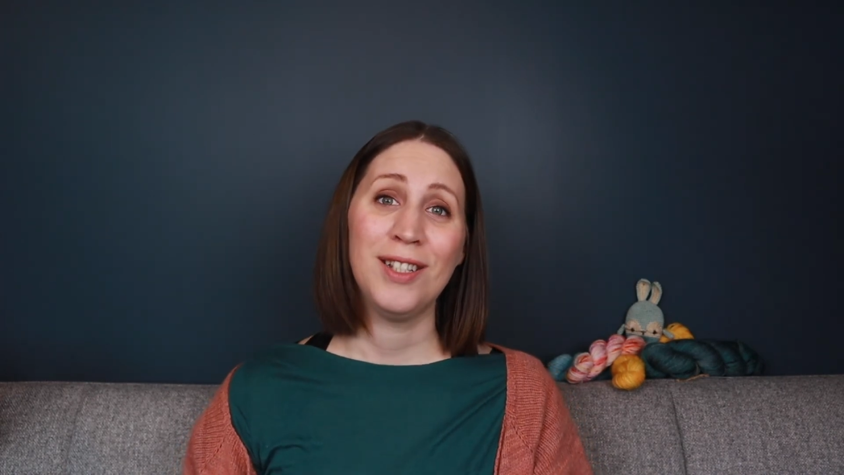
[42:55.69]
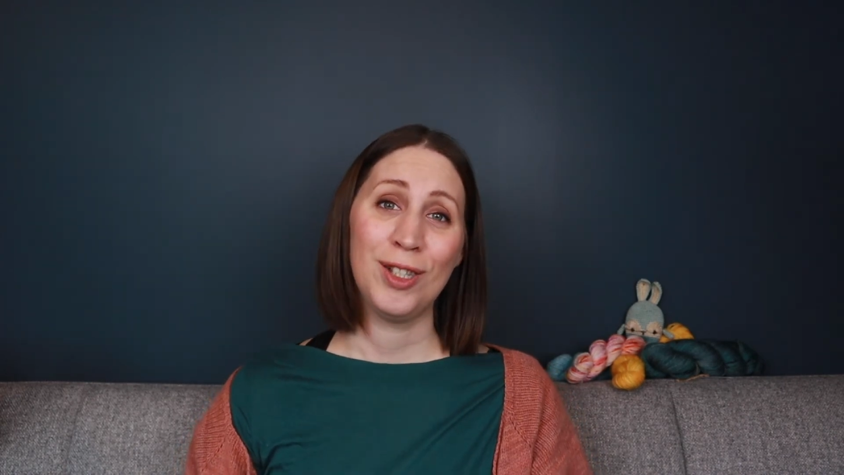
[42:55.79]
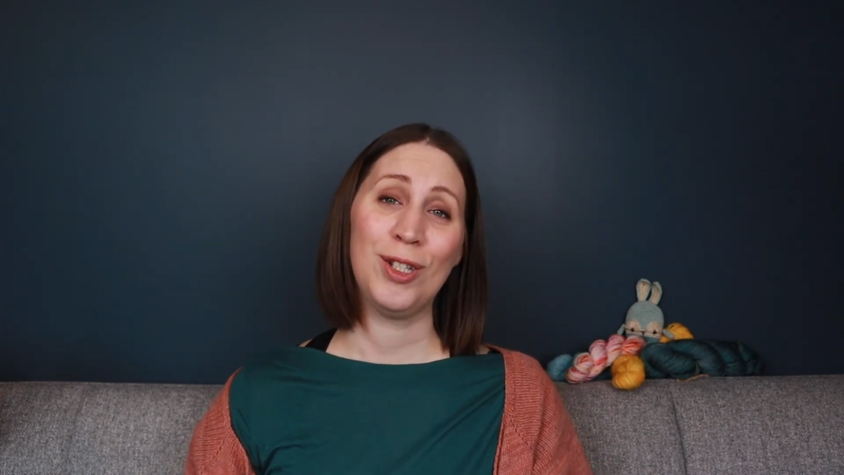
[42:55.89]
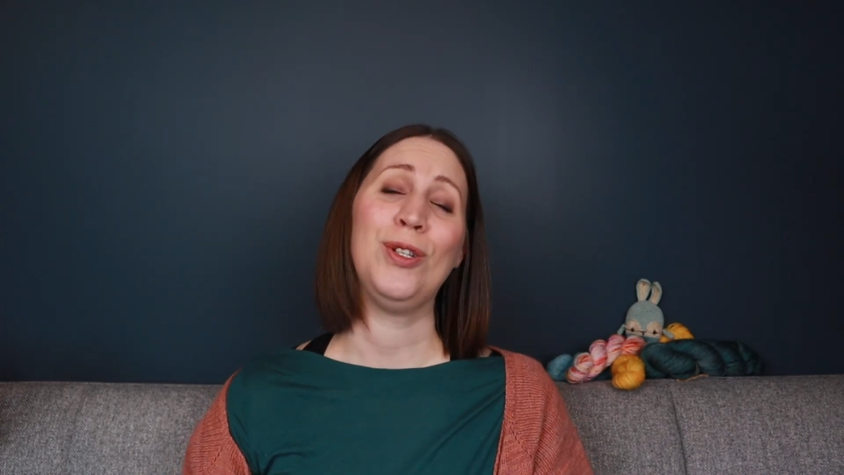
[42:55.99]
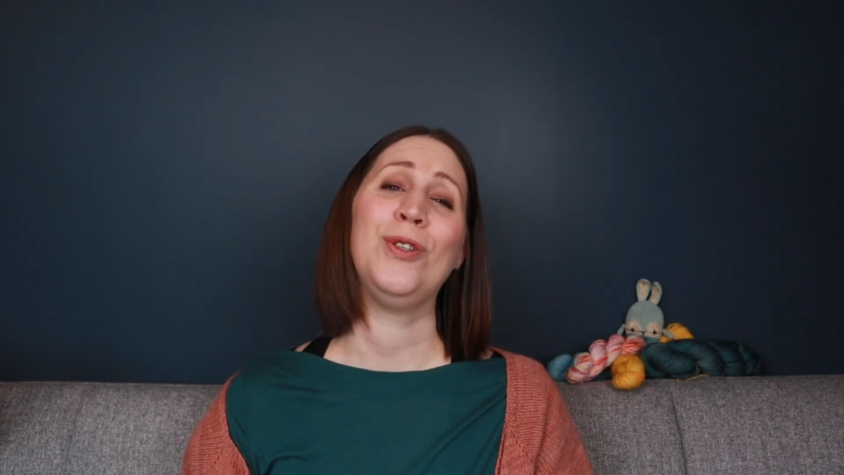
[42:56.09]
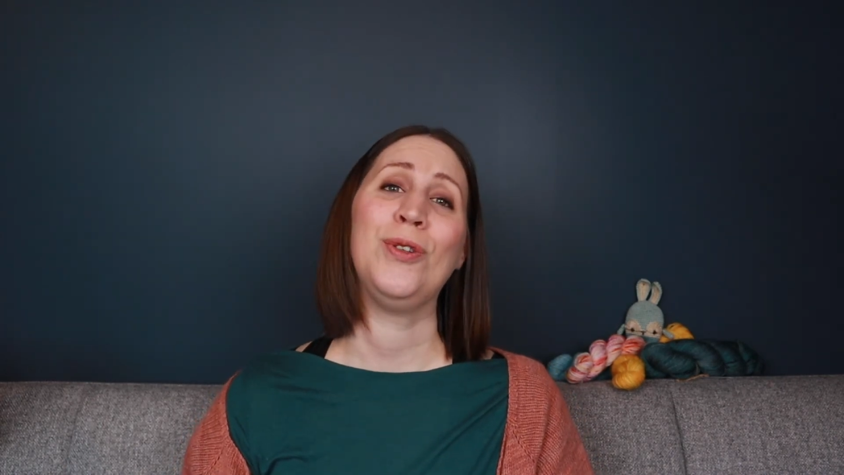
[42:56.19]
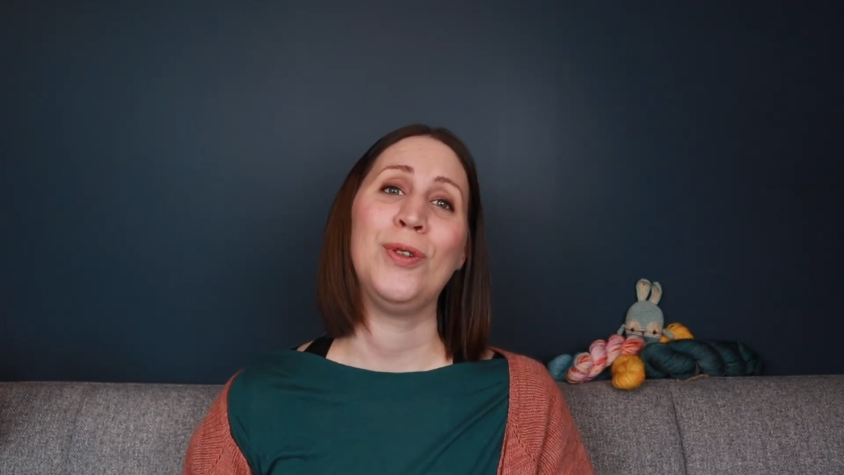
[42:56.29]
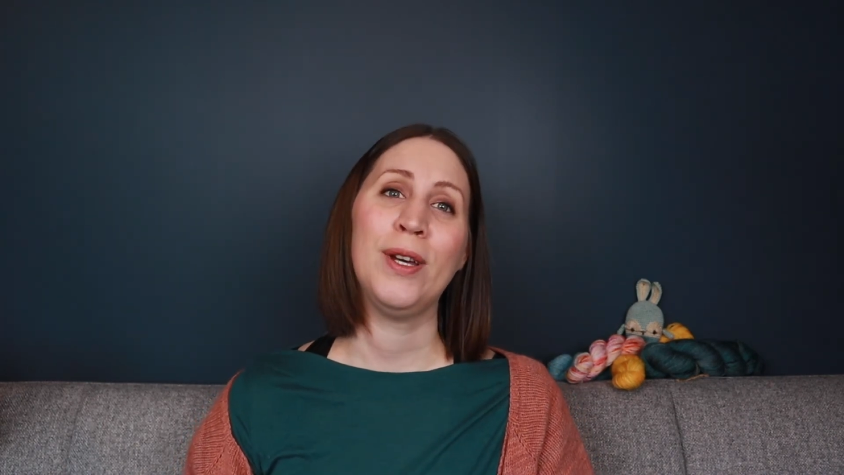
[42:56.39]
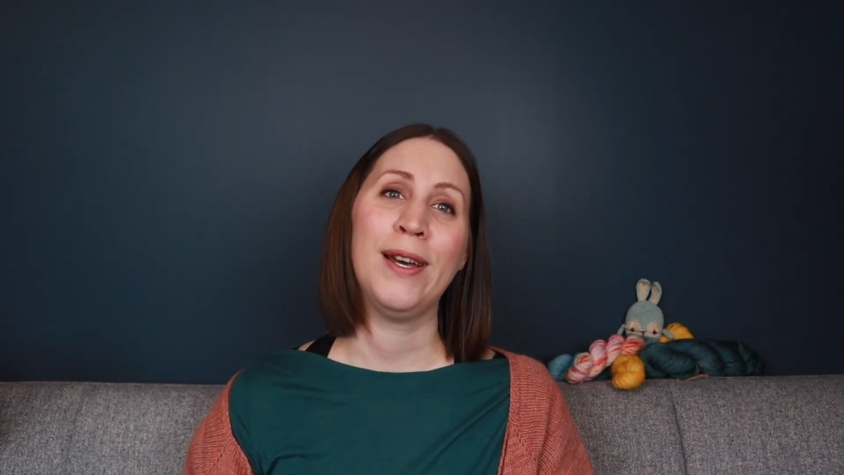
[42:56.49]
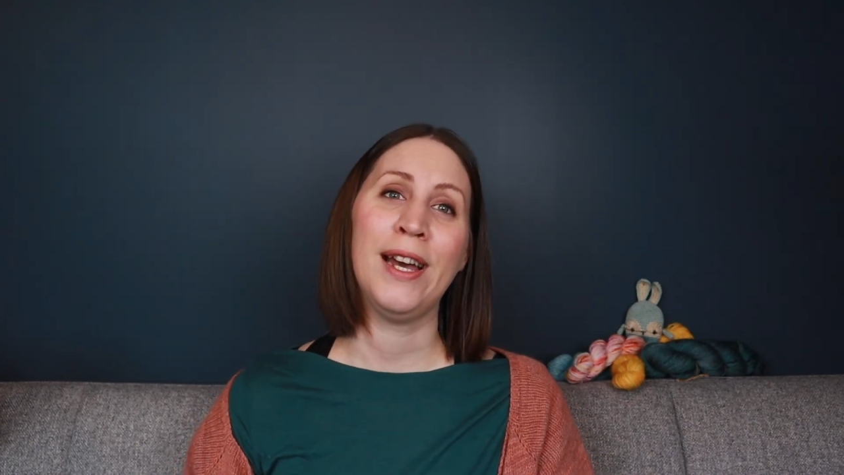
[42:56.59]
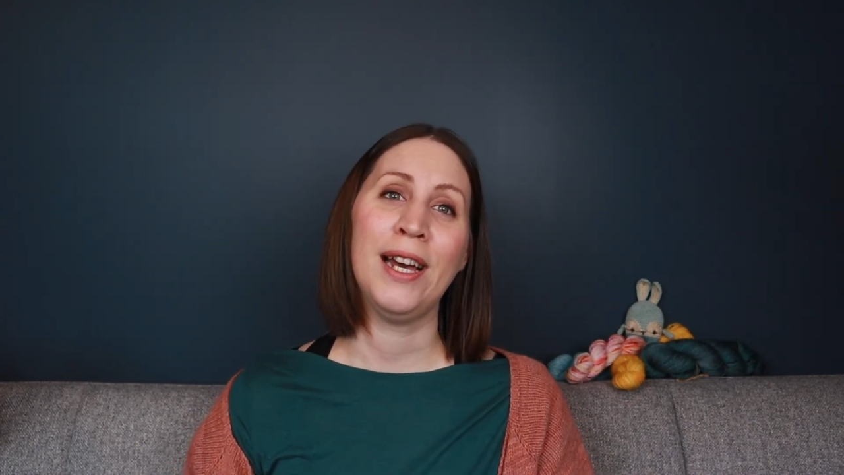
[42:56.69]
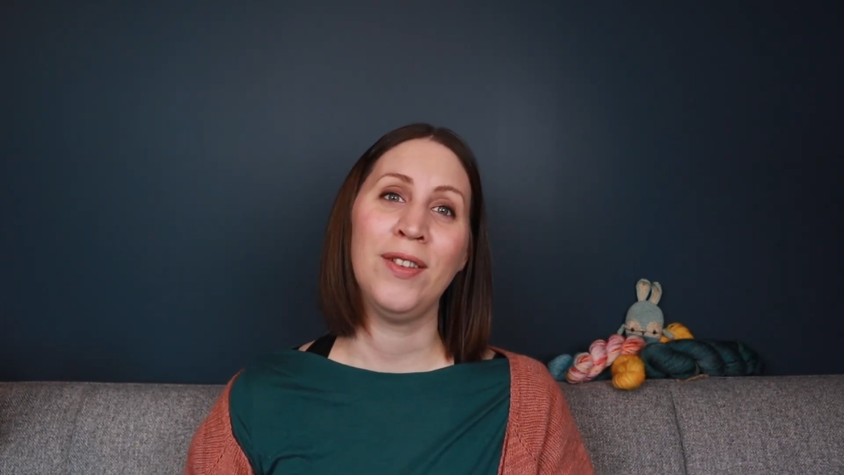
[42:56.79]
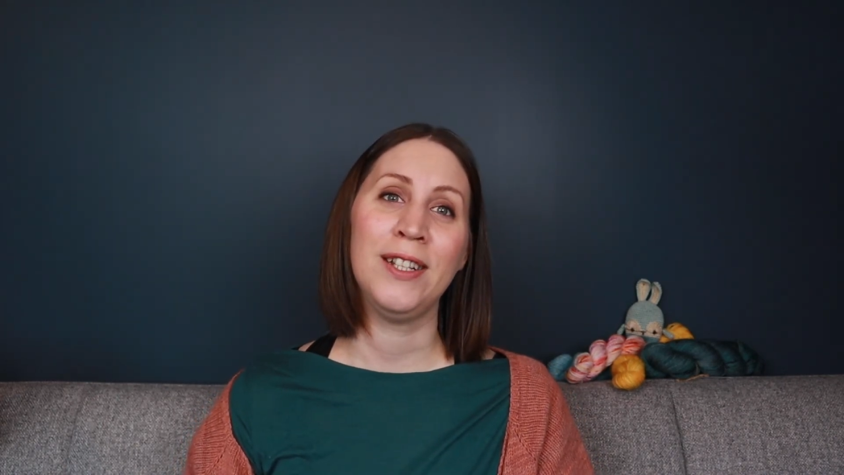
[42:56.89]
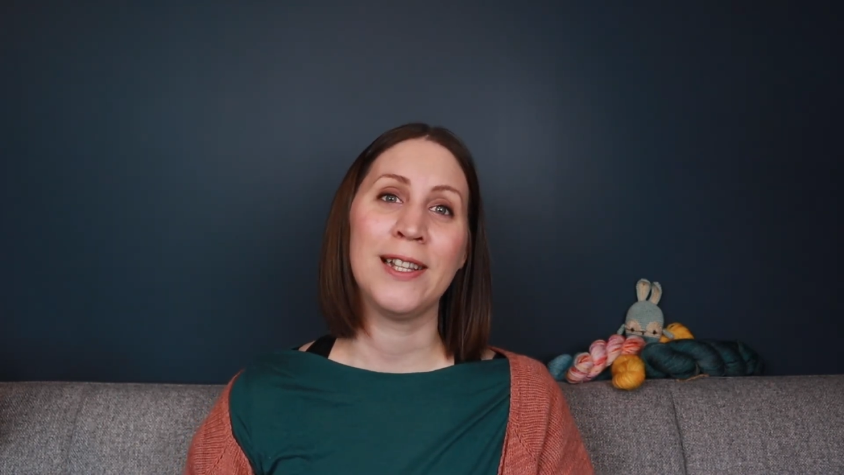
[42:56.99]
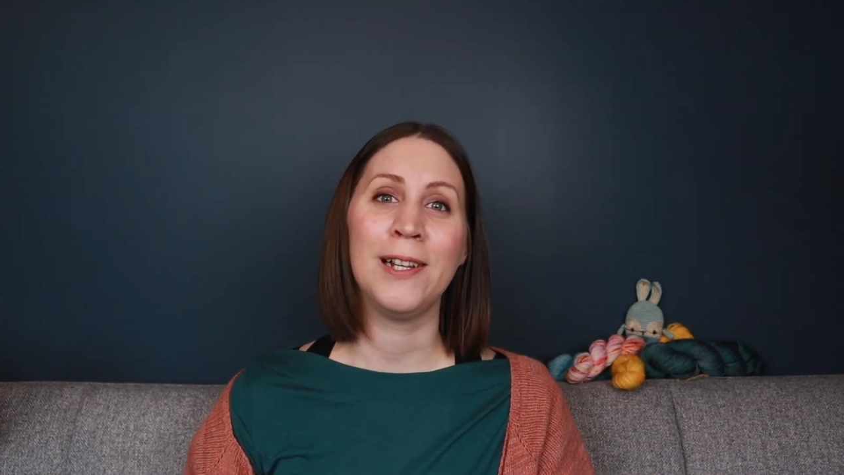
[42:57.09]
to have
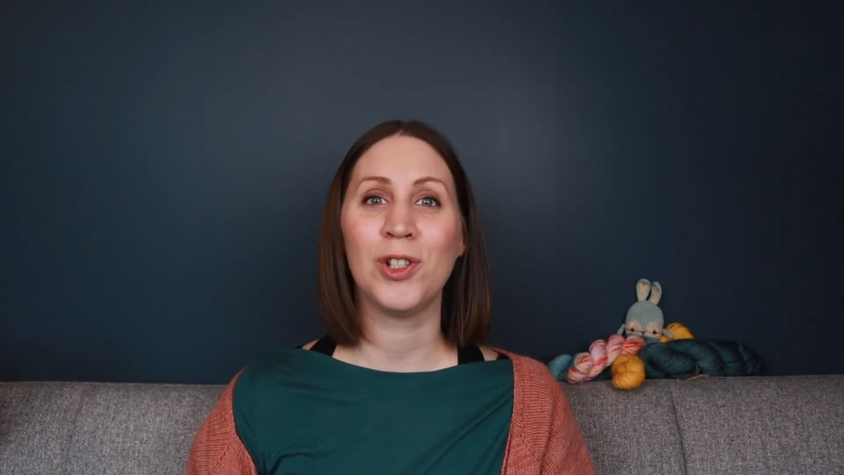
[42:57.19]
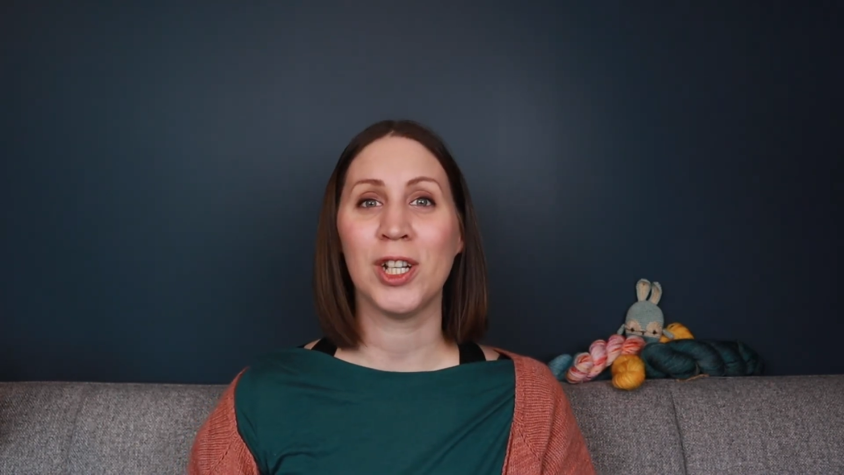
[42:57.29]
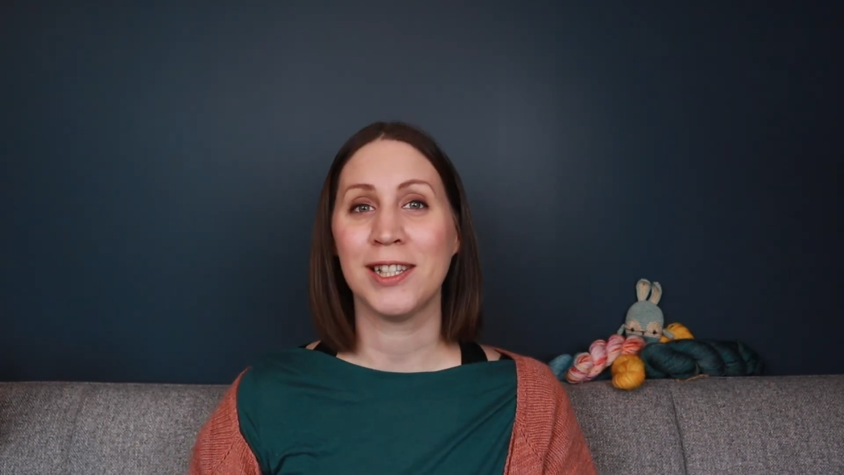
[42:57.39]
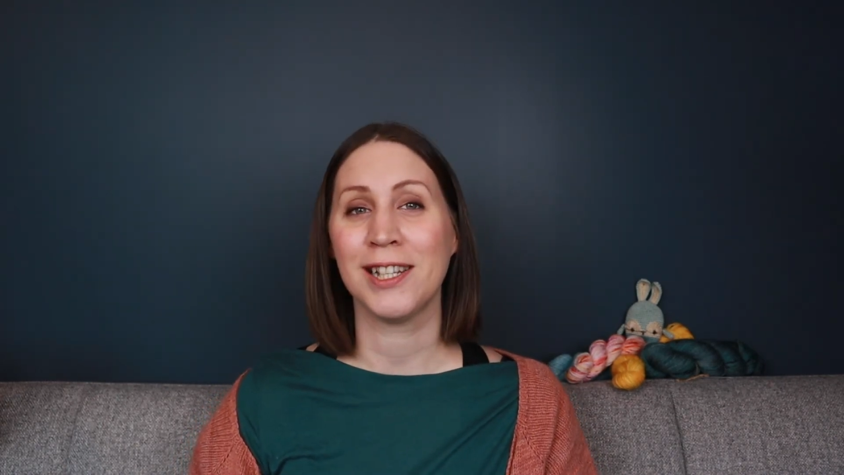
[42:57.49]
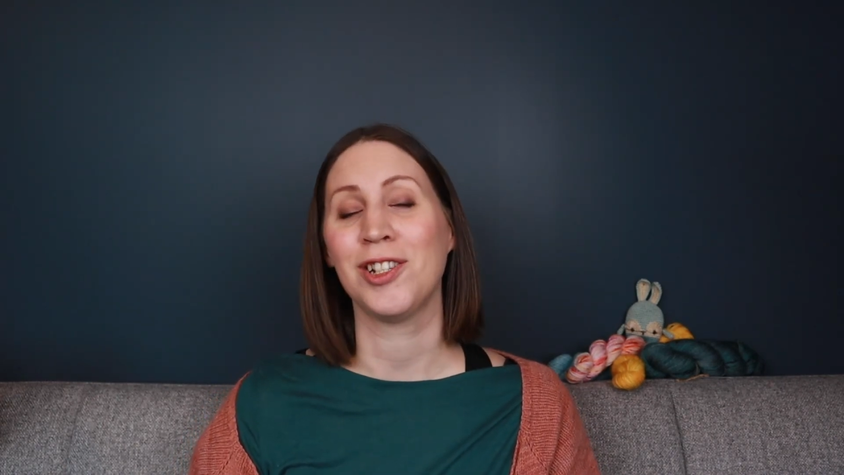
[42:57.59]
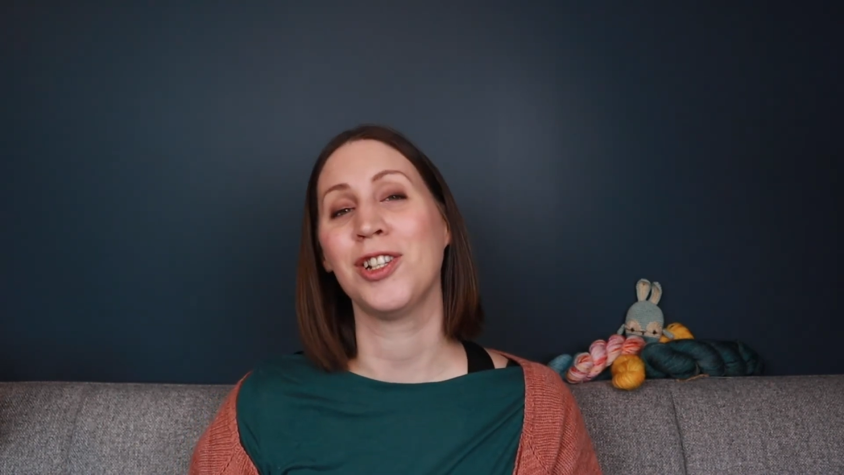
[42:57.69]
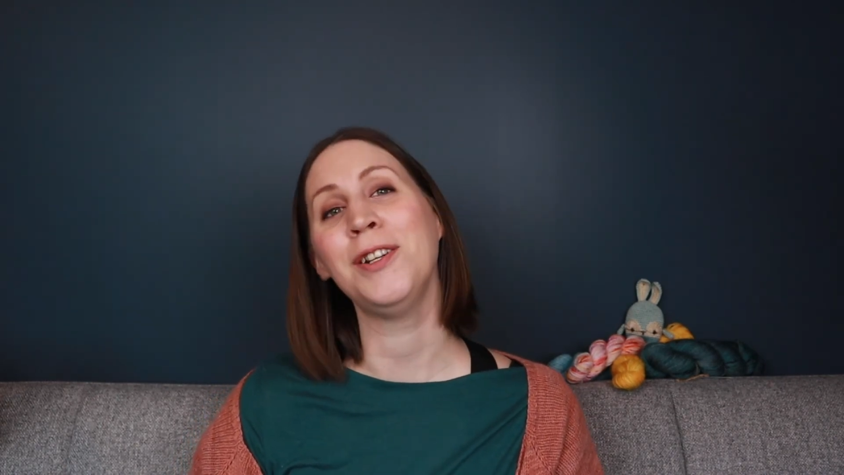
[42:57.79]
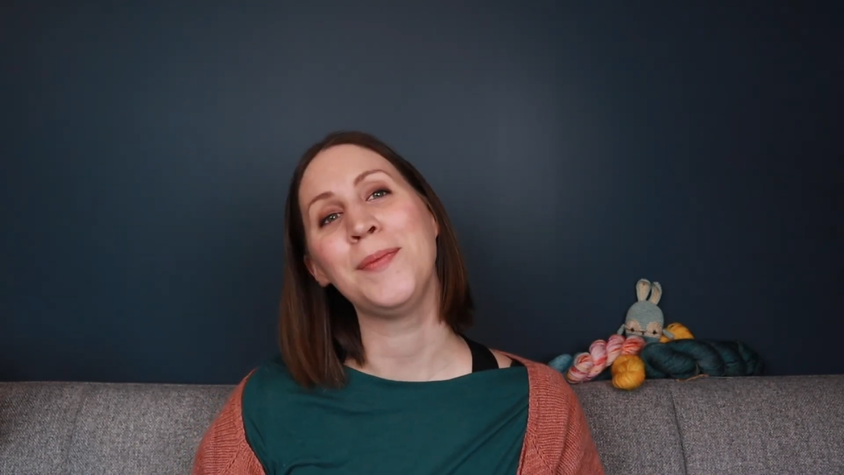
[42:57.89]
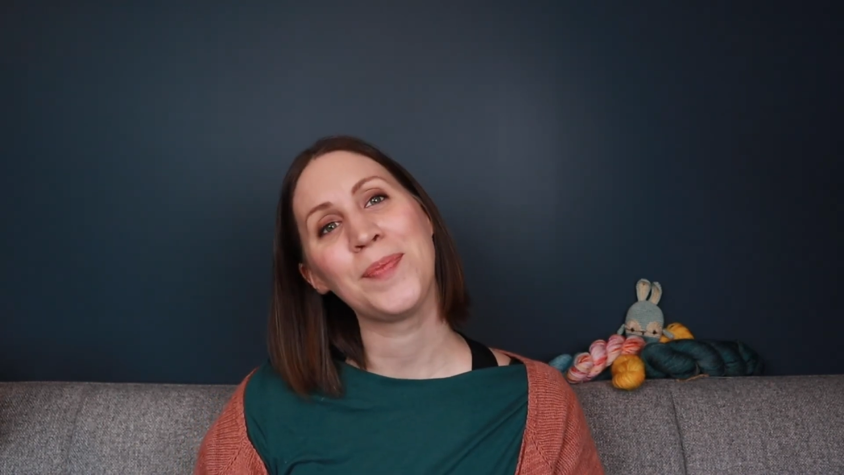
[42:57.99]
this little chat session,